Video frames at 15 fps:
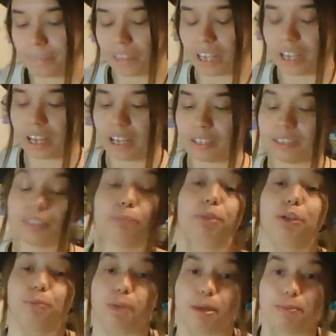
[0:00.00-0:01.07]
Some of
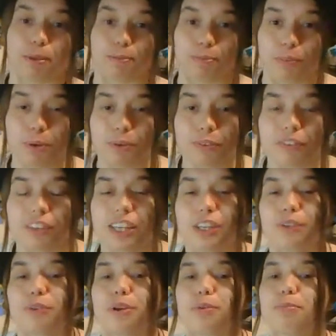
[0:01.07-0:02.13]
you may be moving,
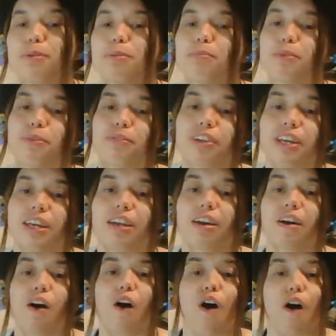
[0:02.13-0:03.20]
you could be moving
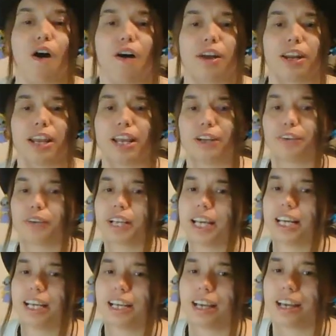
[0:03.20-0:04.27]
on and
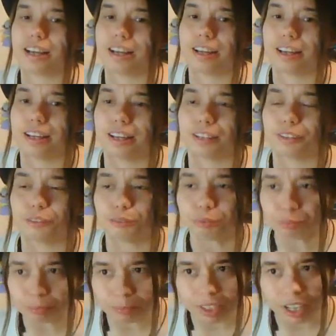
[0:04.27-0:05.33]
creating
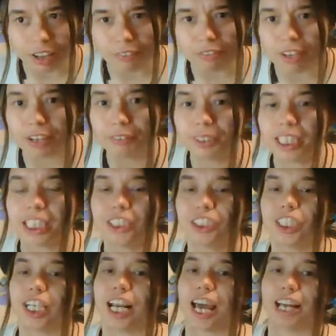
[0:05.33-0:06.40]
a
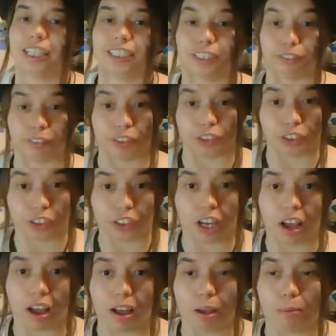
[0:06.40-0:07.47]
foundation at a different
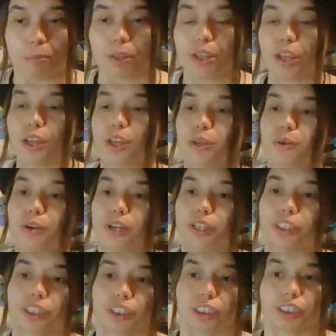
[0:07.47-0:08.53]
job. You could have
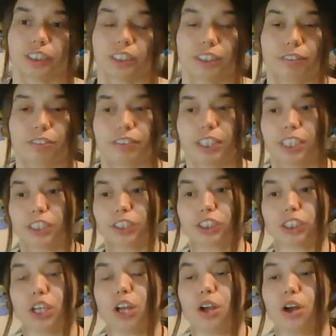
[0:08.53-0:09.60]
just finished
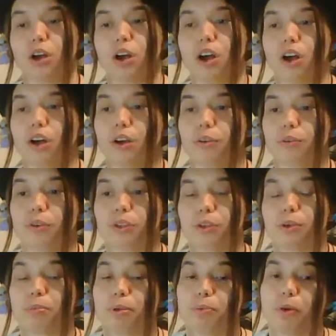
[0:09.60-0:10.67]
You
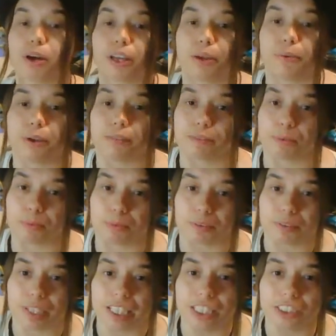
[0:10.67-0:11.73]
could be walking away from
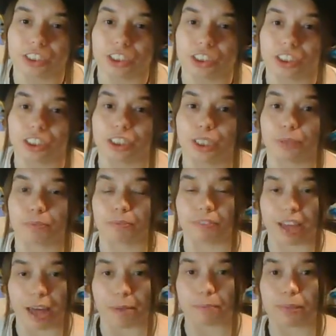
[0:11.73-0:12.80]
a relationship,
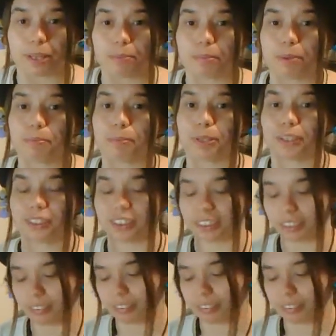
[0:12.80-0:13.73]
family members, stuff